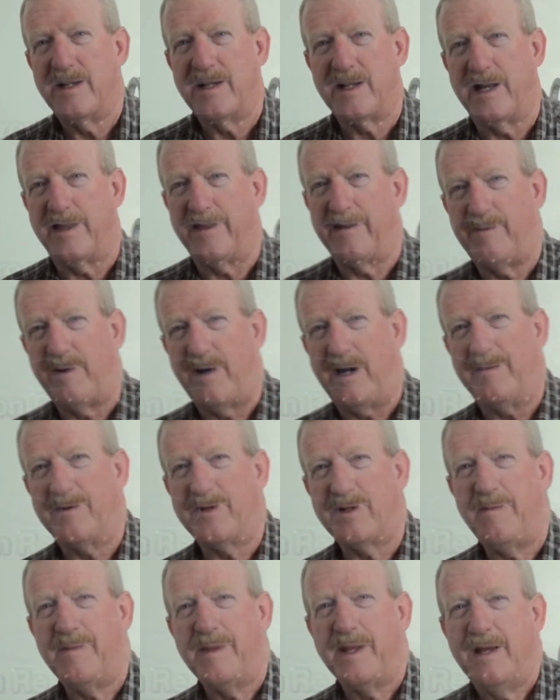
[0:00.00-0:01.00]
got the problem.
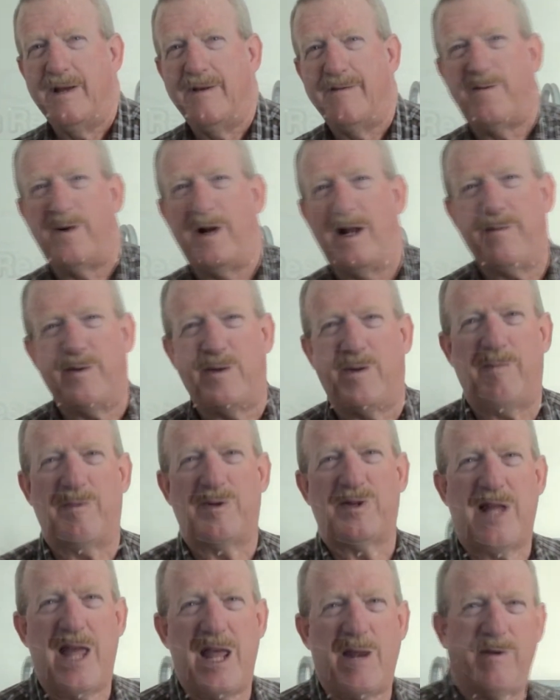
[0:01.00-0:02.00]
So what
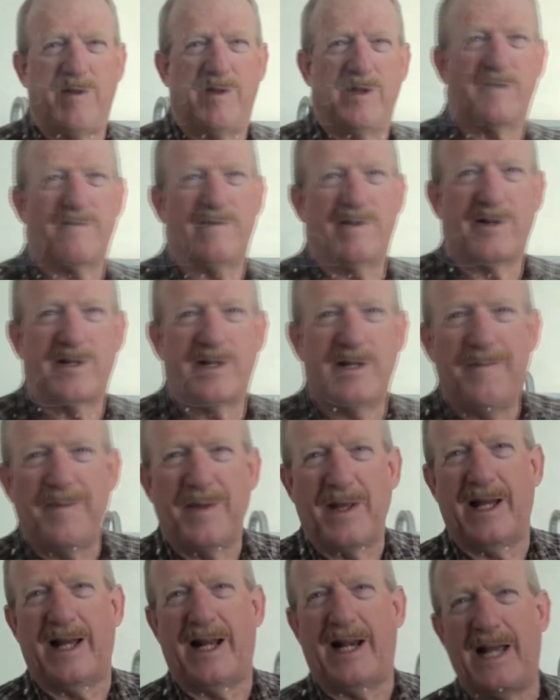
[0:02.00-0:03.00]
I'm saying with this, folks,
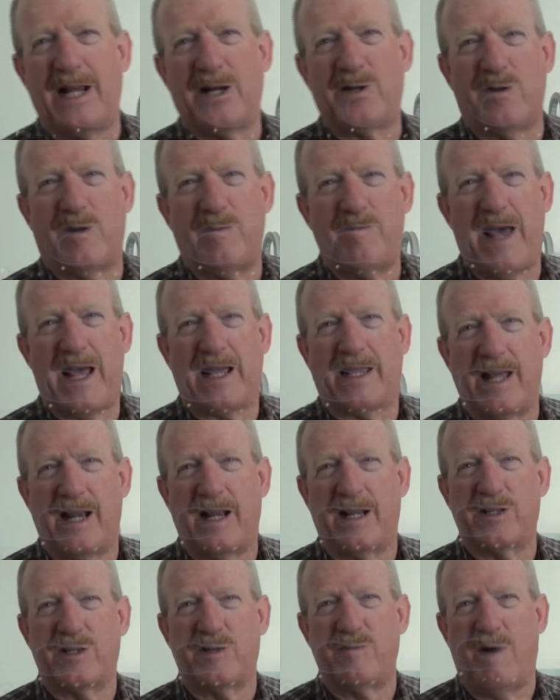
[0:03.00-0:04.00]

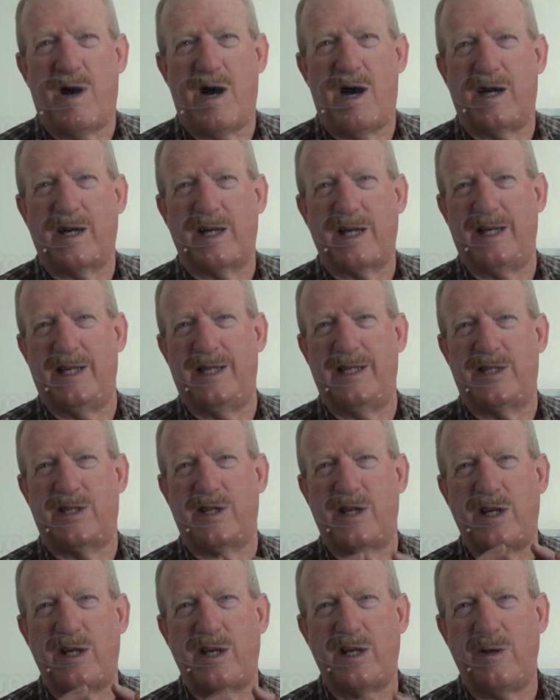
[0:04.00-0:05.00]
electromagnetic smog
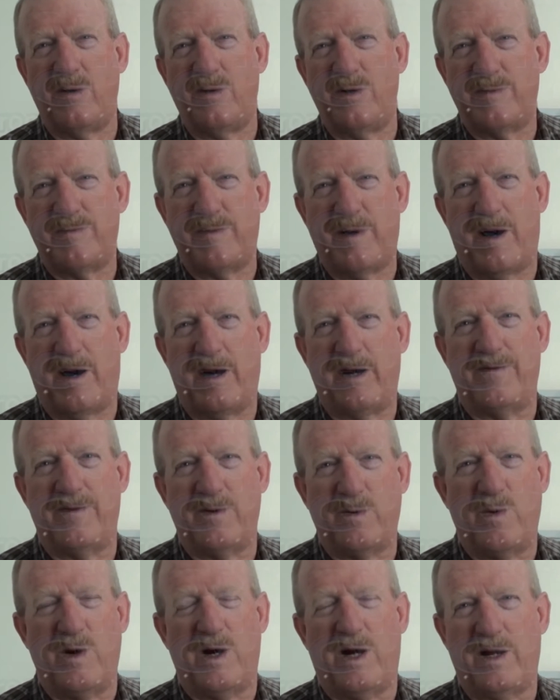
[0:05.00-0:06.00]
is a huge part of
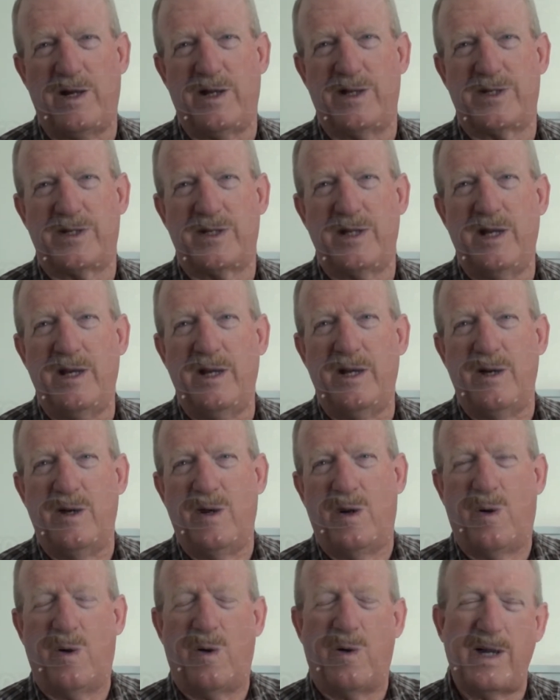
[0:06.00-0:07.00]
the wellness
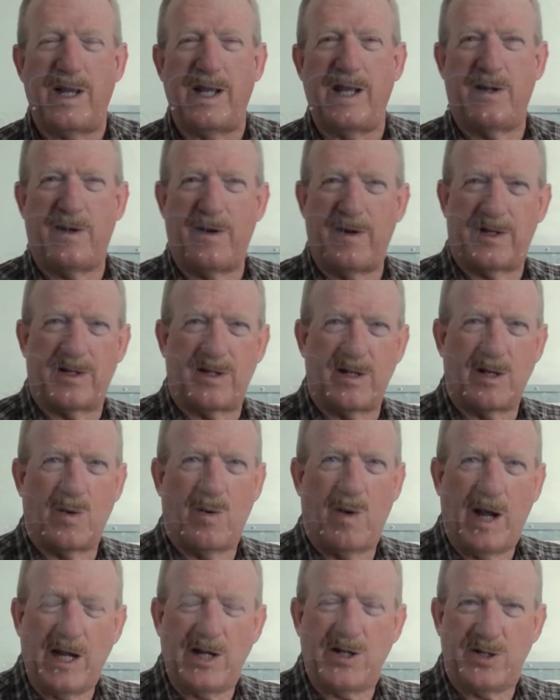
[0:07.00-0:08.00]
or illness
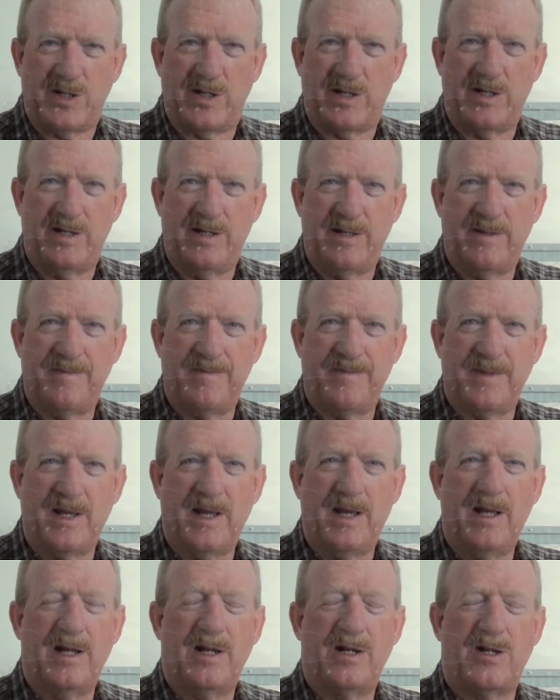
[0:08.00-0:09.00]
equation.
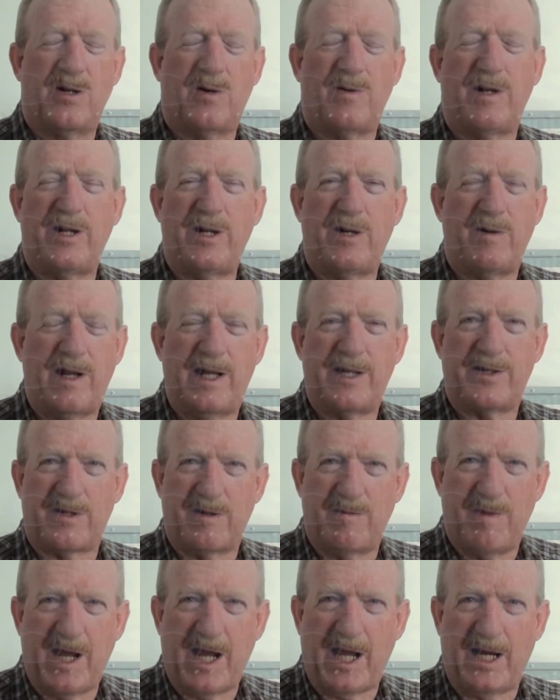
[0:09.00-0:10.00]
Don't
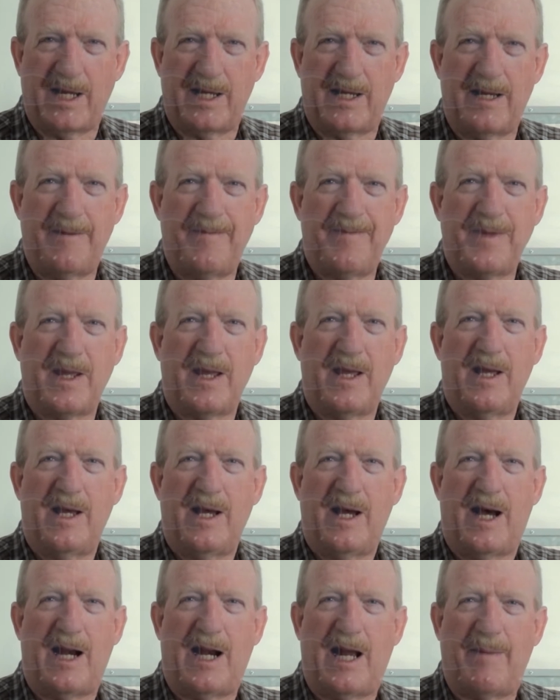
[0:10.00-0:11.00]
underestimate it.
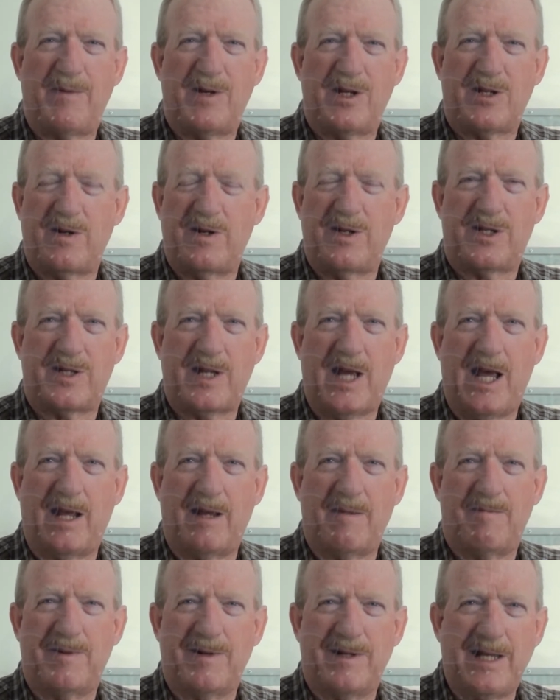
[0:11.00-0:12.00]
And I'm just going to
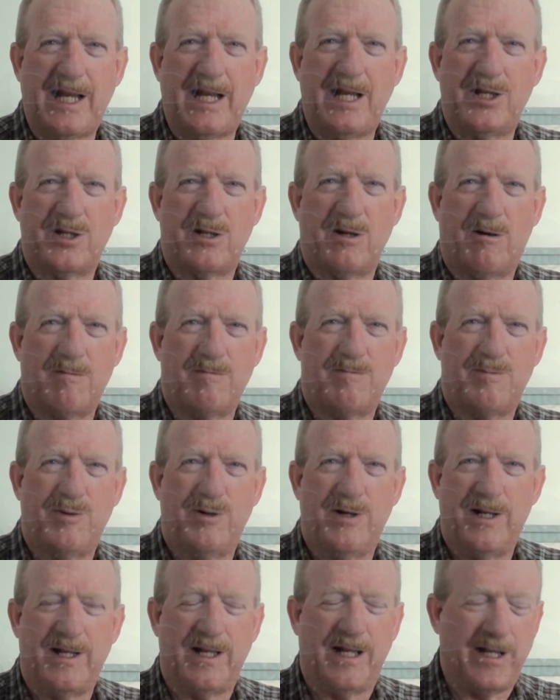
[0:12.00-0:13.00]
say, please don't
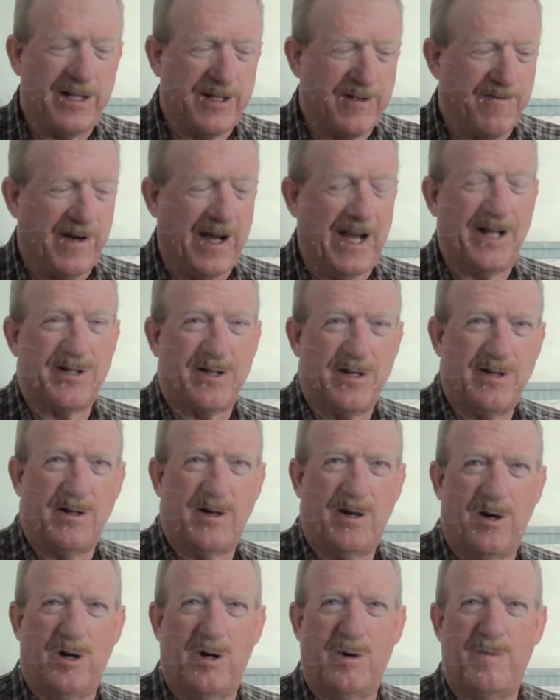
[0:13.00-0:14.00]
put a device in
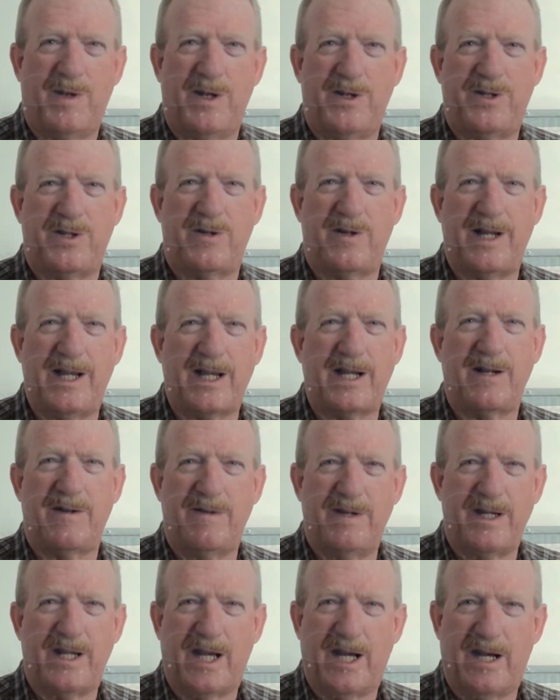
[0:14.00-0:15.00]
your home that you're
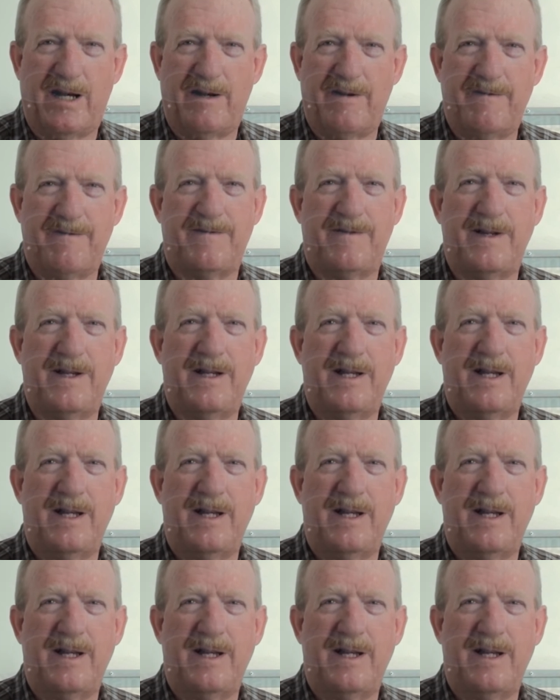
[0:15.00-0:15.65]
ignorant of,